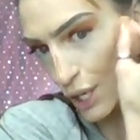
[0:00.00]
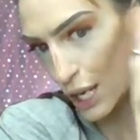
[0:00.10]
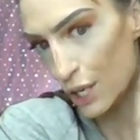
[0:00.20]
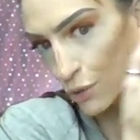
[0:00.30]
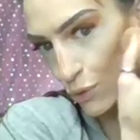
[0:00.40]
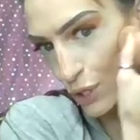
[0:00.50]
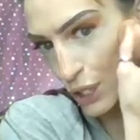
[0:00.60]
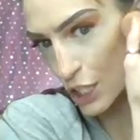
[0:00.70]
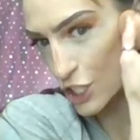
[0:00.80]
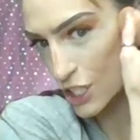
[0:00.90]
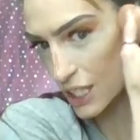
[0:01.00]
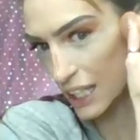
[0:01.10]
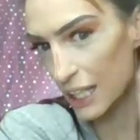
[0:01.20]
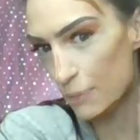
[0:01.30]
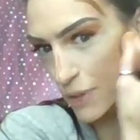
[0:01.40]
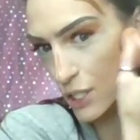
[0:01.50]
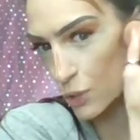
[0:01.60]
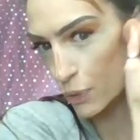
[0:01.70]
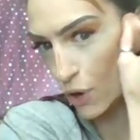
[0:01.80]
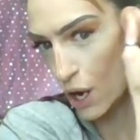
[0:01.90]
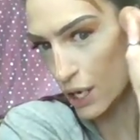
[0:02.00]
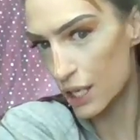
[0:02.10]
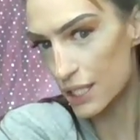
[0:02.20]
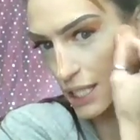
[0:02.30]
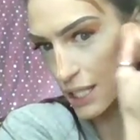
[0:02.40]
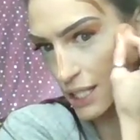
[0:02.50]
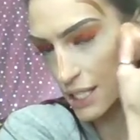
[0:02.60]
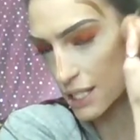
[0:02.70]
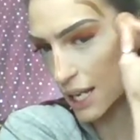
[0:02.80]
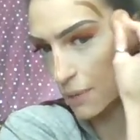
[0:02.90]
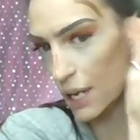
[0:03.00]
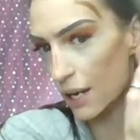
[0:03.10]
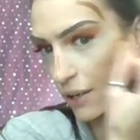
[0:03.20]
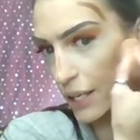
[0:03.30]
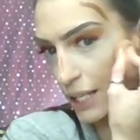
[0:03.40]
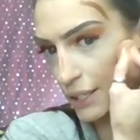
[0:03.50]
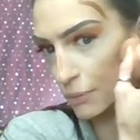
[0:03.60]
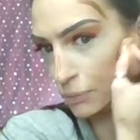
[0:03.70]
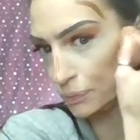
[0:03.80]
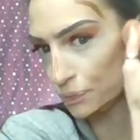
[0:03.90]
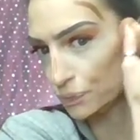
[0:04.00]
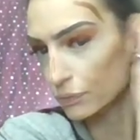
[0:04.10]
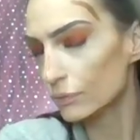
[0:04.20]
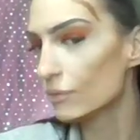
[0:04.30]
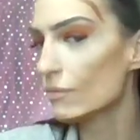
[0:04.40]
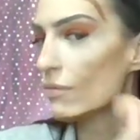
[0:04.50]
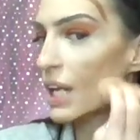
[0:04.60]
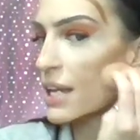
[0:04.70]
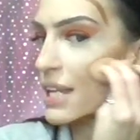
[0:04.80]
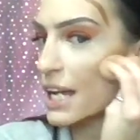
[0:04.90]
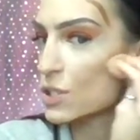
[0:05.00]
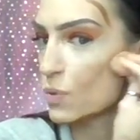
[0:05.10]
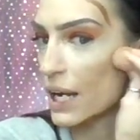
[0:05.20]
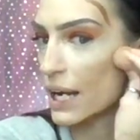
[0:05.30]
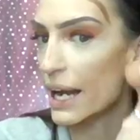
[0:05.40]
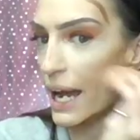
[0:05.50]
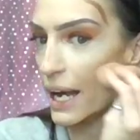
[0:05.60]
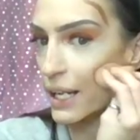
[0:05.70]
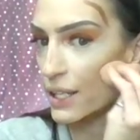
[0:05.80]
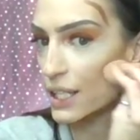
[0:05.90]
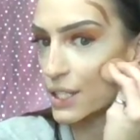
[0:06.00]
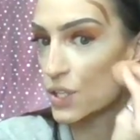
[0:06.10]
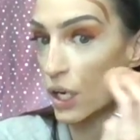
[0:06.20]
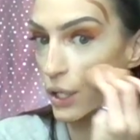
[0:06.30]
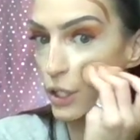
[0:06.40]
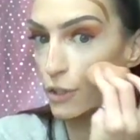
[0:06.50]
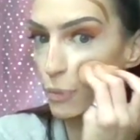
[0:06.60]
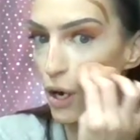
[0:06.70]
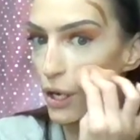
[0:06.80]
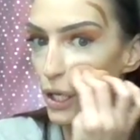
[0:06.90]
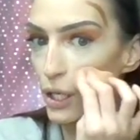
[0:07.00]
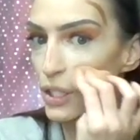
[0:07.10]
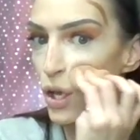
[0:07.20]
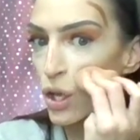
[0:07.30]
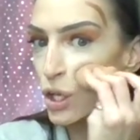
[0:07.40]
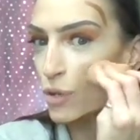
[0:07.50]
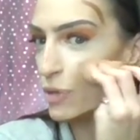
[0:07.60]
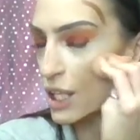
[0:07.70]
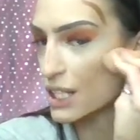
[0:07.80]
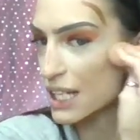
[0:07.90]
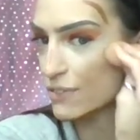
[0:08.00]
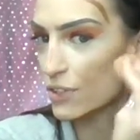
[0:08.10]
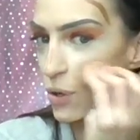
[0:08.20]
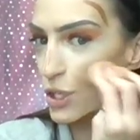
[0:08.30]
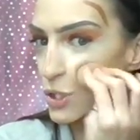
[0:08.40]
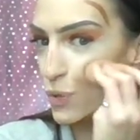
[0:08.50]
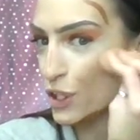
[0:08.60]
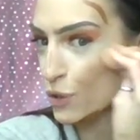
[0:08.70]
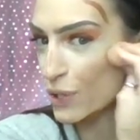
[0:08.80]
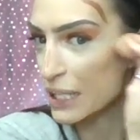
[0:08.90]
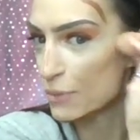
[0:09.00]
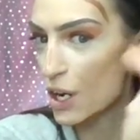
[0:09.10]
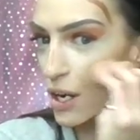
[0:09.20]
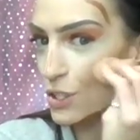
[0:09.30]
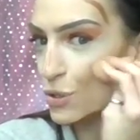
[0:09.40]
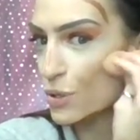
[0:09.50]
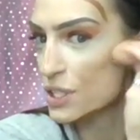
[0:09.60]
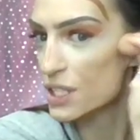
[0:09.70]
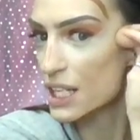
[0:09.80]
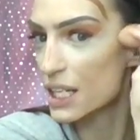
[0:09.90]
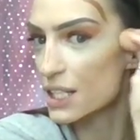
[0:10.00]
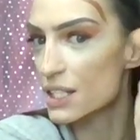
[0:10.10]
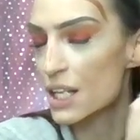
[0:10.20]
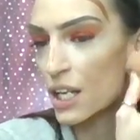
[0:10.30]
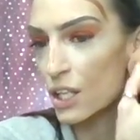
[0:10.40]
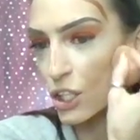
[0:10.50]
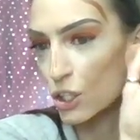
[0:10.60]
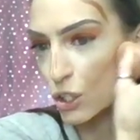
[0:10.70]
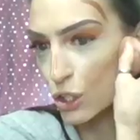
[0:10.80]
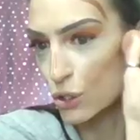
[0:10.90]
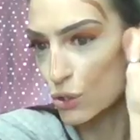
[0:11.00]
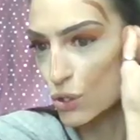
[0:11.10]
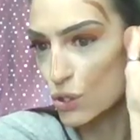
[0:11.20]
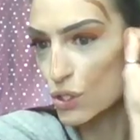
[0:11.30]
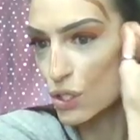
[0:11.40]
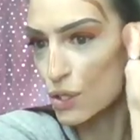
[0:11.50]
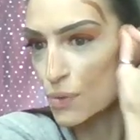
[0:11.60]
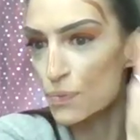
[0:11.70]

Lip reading: and really just keep this product in the same area. And that is why I added a ton of product, because I've noticed with cream contour sticks, you lose.